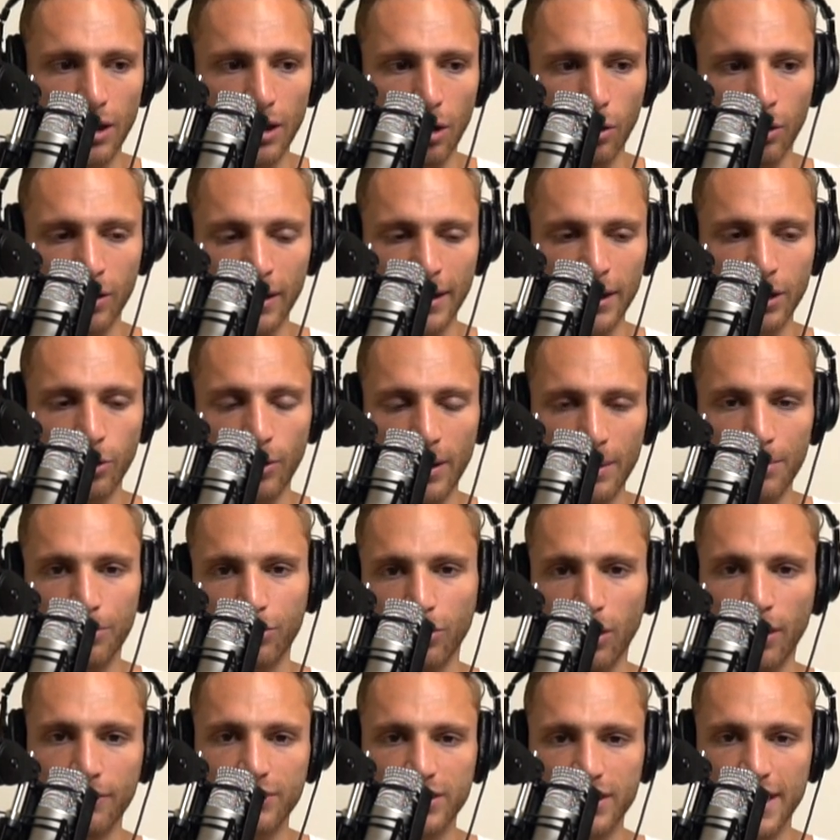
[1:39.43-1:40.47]
Orlando
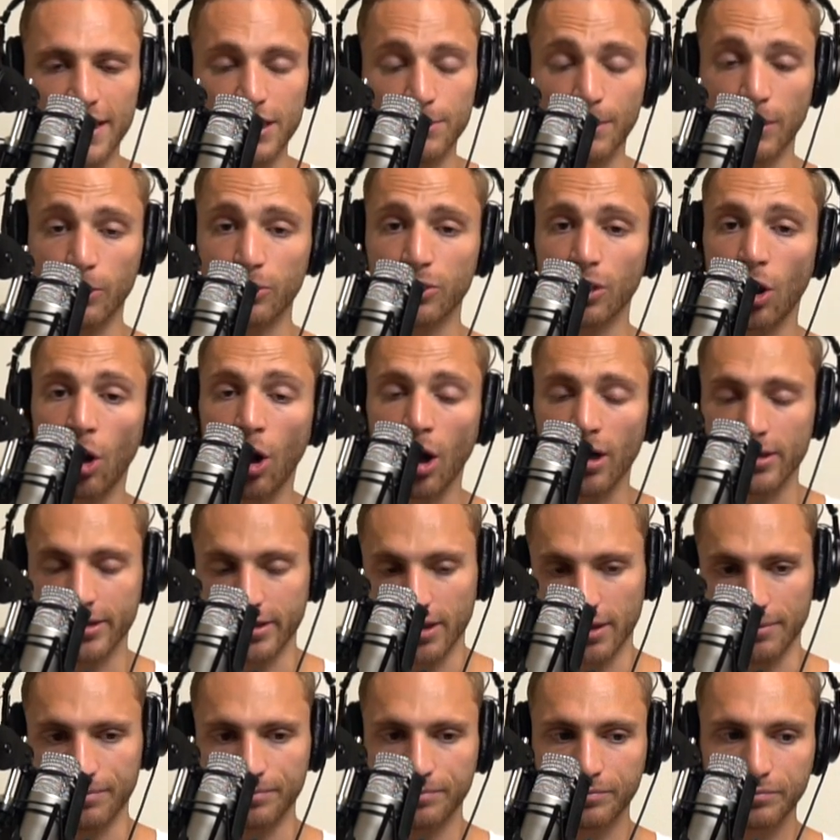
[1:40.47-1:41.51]
Improv stage. But it was
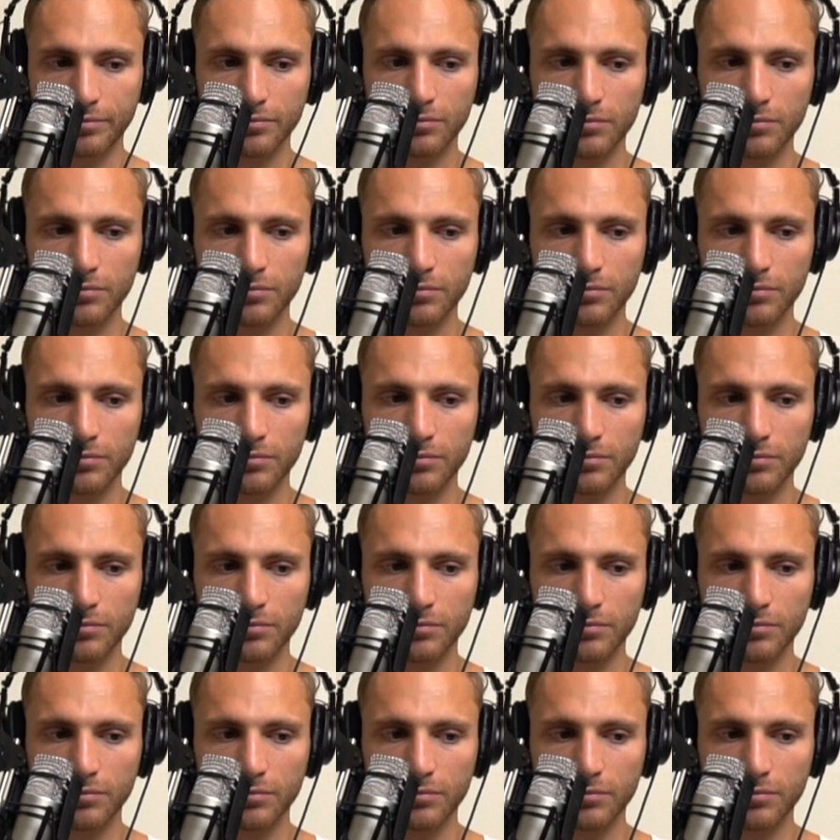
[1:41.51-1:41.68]
awesome.